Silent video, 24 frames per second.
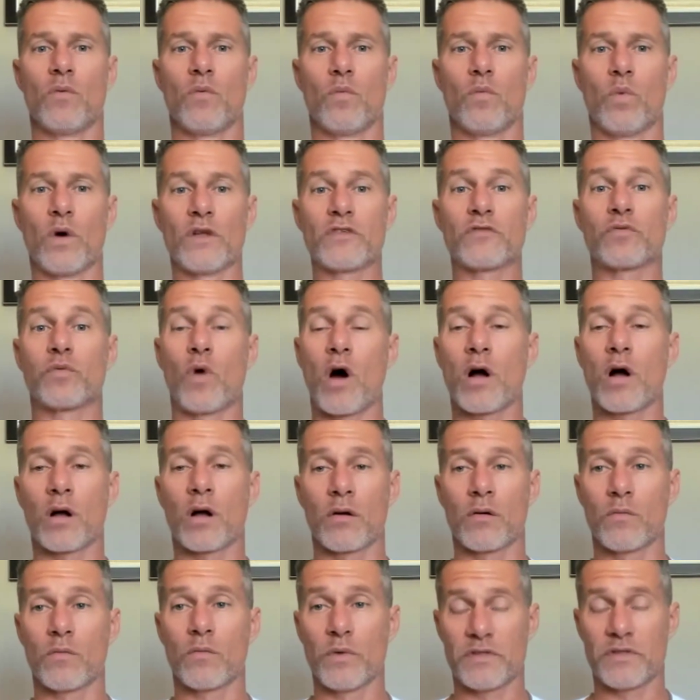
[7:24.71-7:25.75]
What's wrong
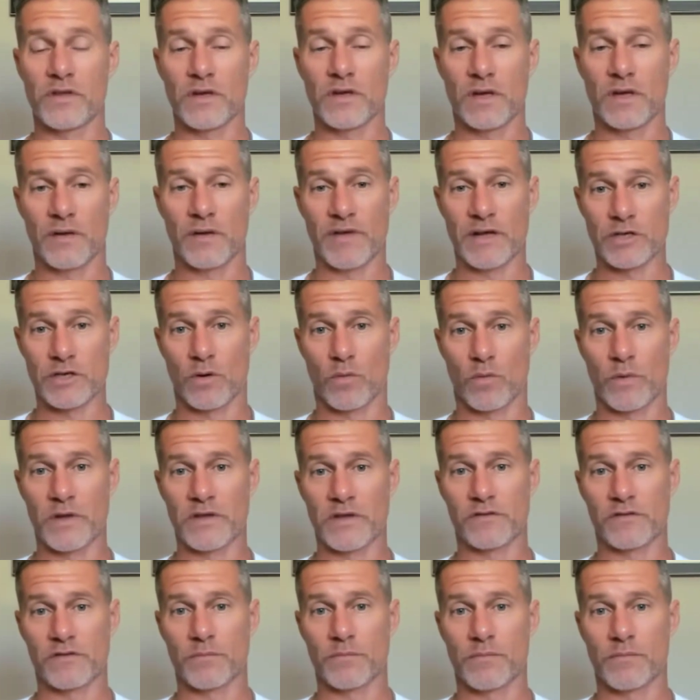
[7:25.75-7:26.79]
with the conventional
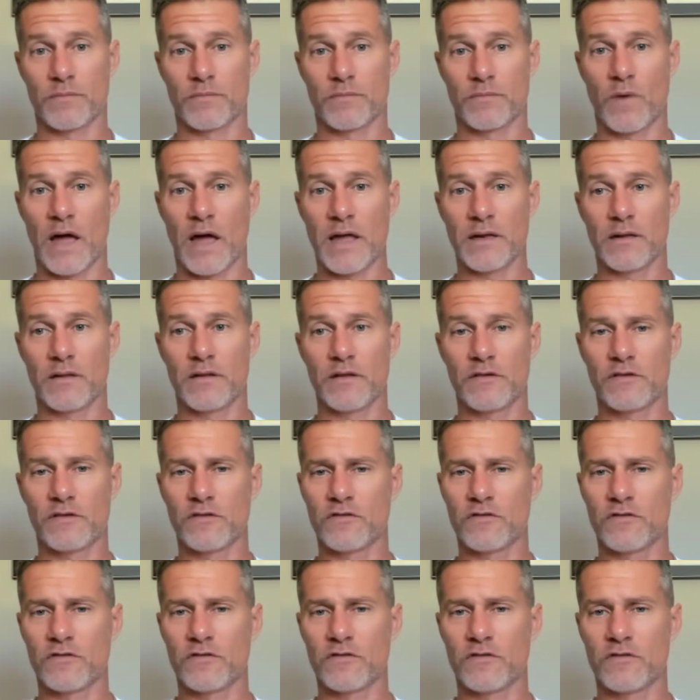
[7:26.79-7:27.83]
wisdom, right? This is
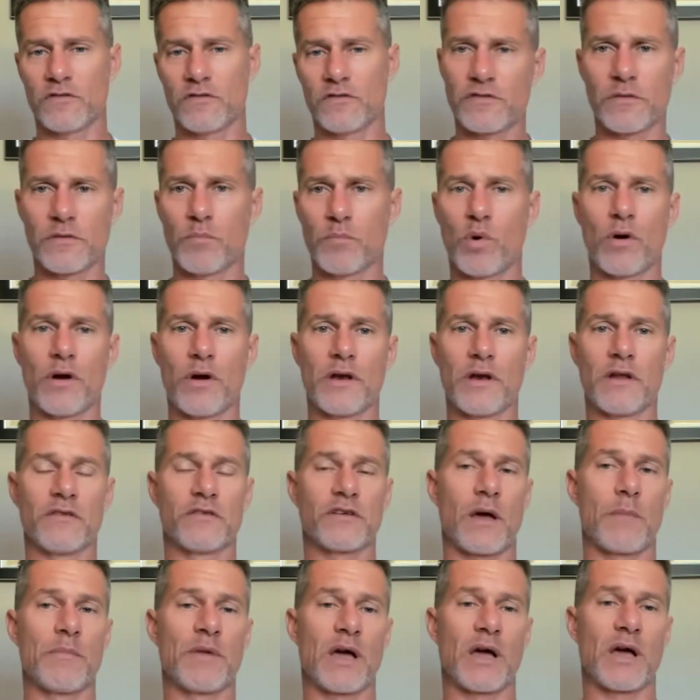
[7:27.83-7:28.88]
just as important as
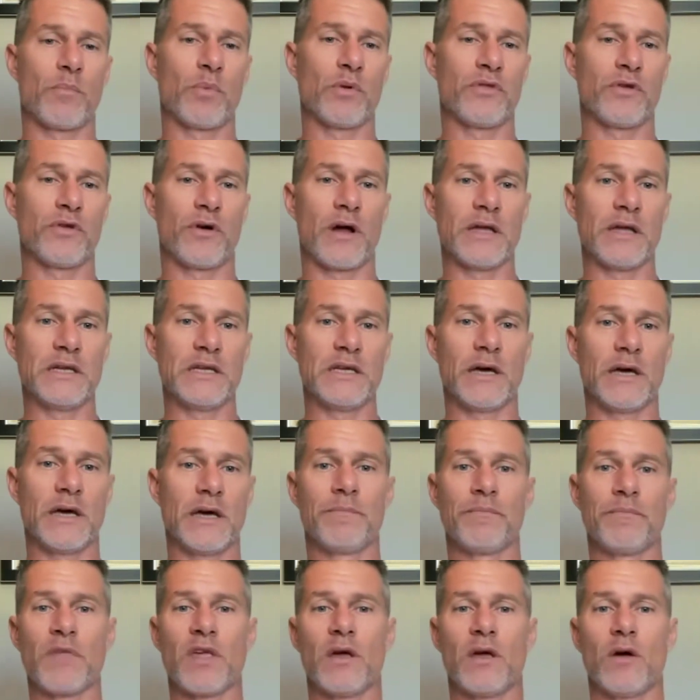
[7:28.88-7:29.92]
coming up with your idea.
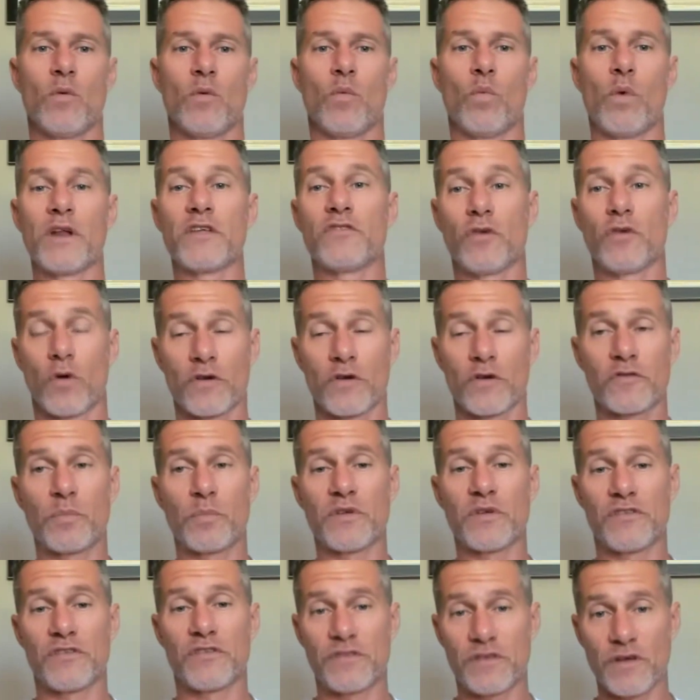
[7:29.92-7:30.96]
What is your
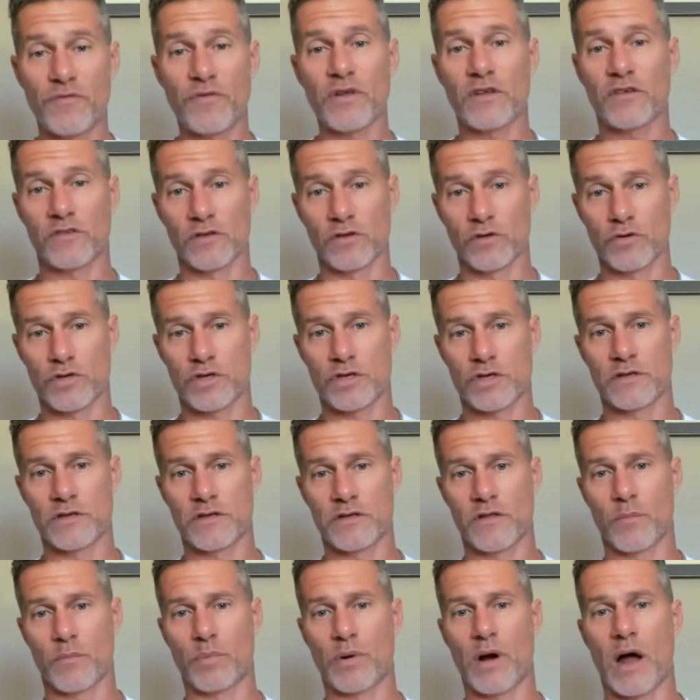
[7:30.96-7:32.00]
specific solution to
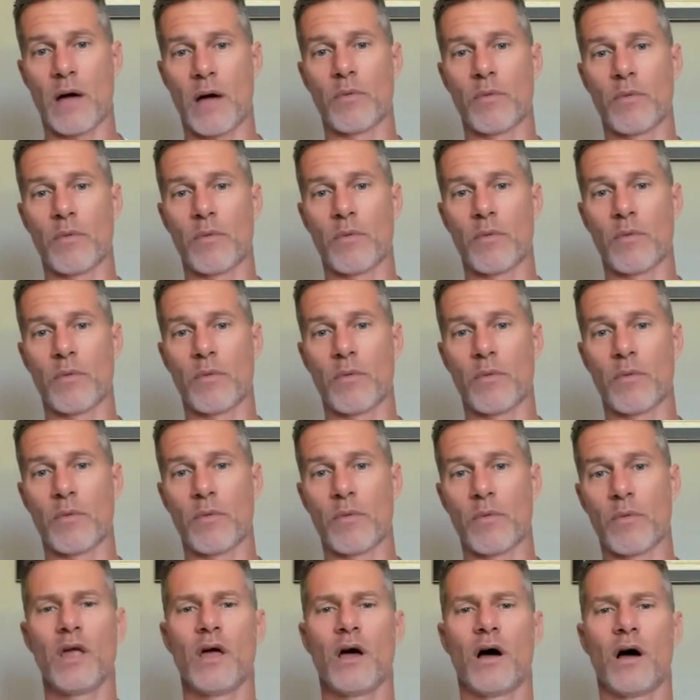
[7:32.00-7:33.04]
the problem? And
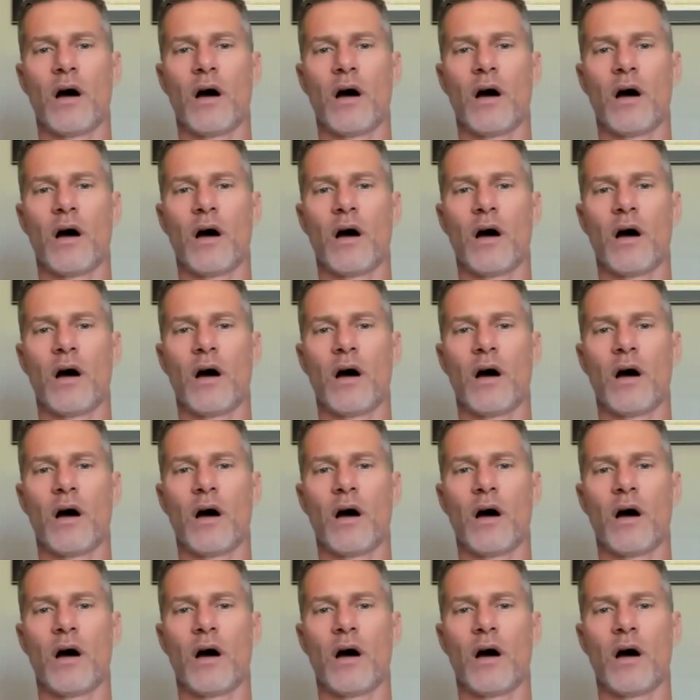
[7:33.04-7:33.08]
here,